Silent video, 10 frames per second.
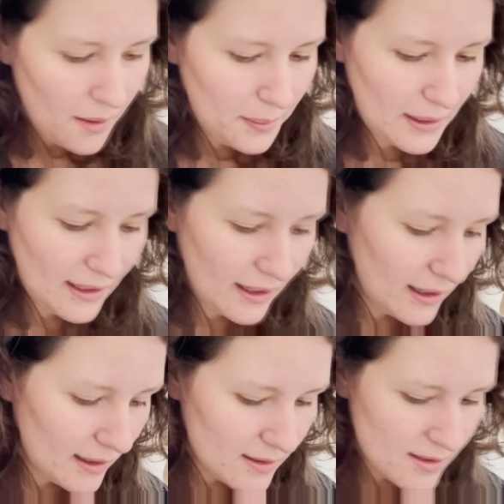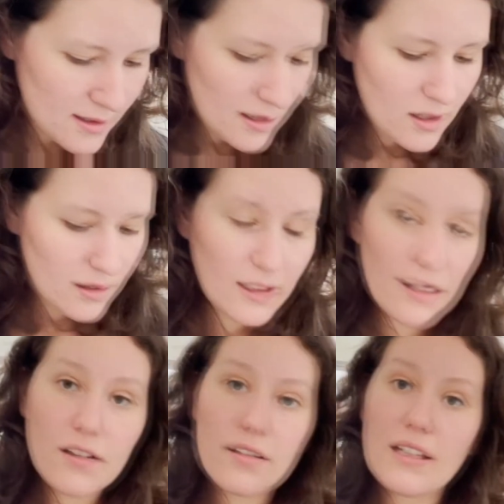Because
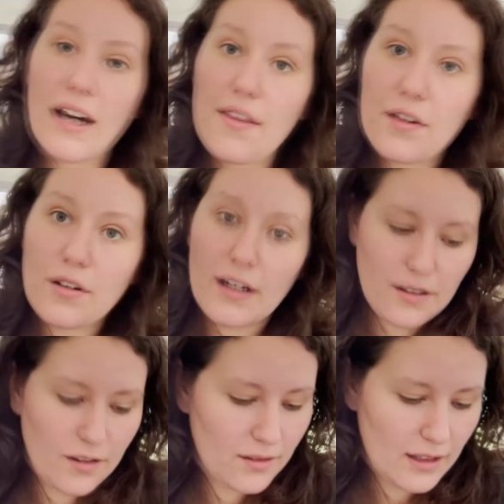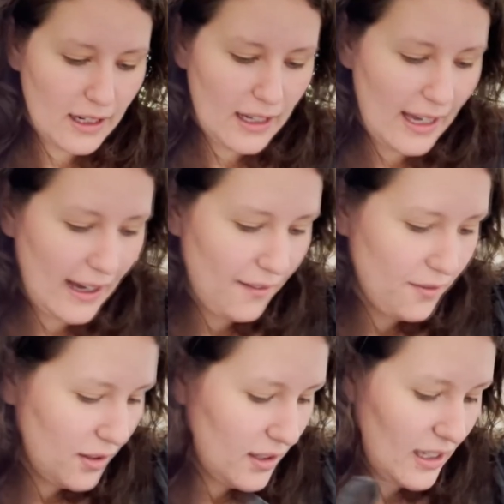the other grinder that I have,
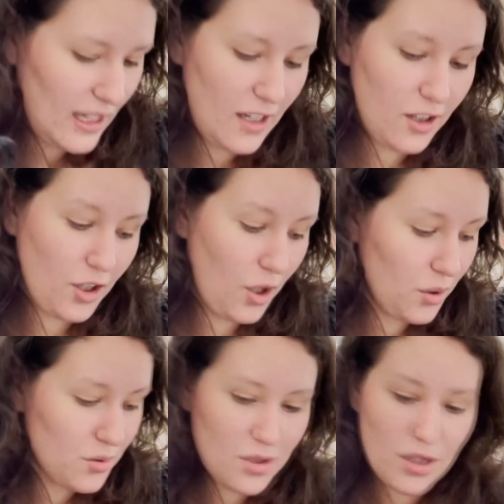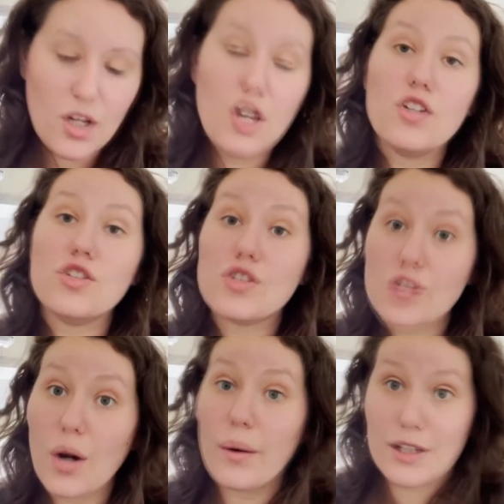it goes
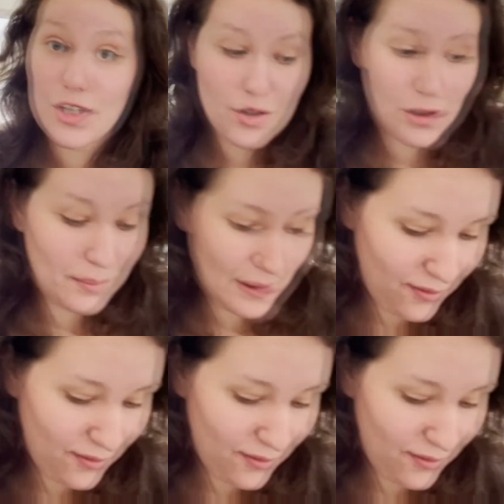so extremely